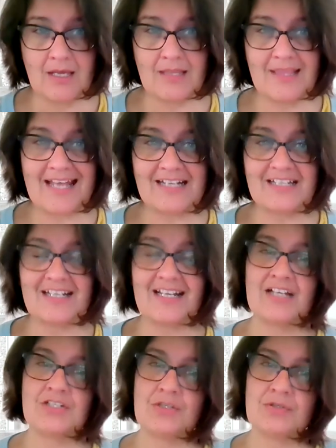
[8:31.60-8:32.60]
that
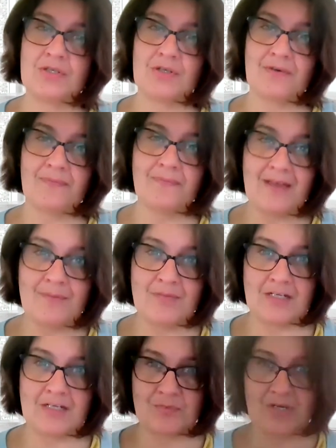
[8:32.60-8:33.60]
connect you to your
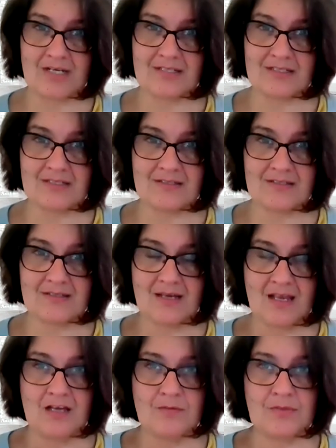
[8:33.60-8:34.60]
feminine presence,
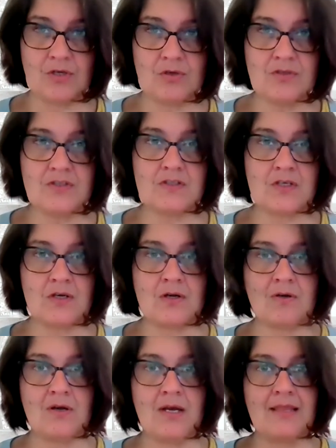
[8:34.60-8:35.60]
but
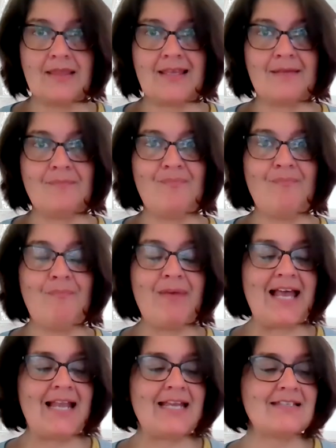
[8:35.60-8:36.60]
also that
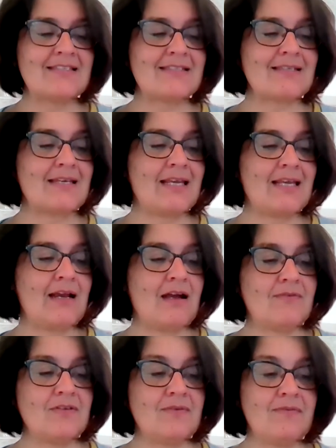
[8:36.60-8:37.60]
balancing
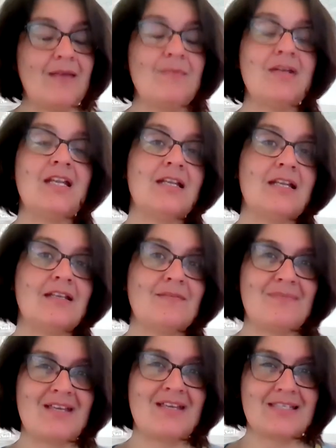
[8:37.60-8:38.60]
of the feminine and the
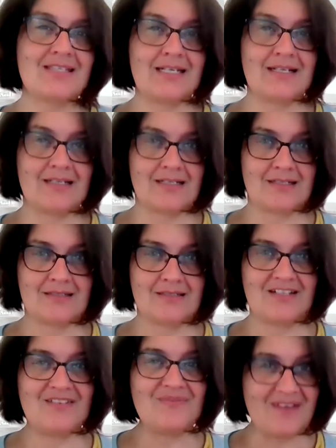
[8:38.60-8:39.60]
masculine, the
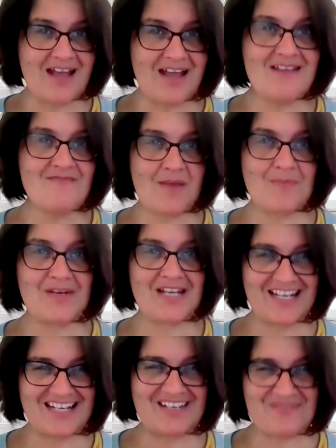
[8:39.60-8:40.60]
divine feminine
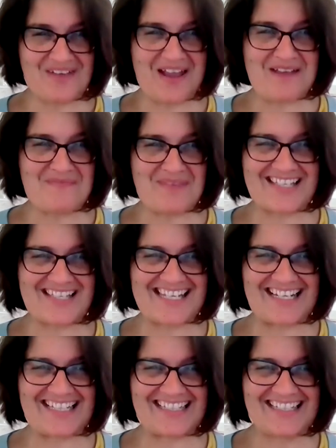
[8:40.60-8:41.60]
and divine
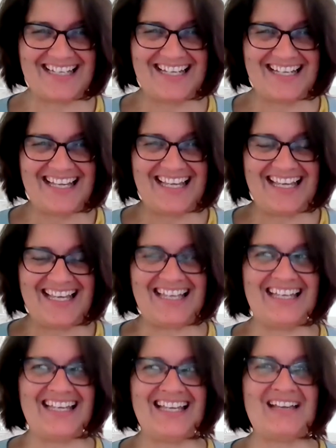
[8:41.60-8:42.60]
masculine,
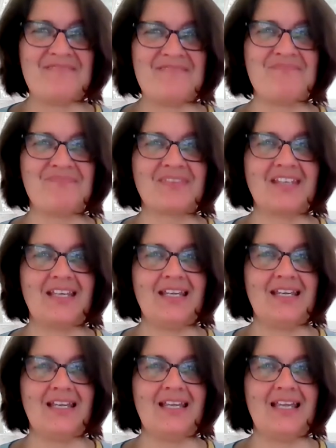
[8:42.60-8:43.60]
um,
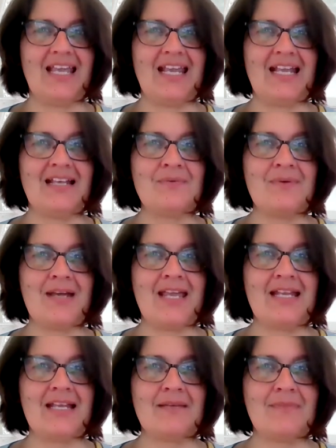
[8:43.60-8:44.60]
in a way
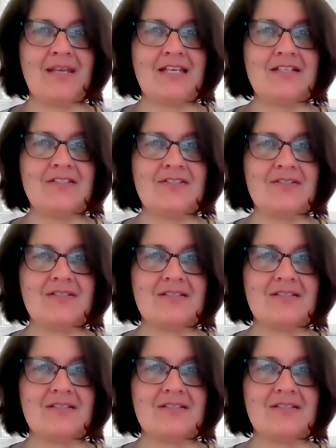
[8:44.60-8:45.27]
that makes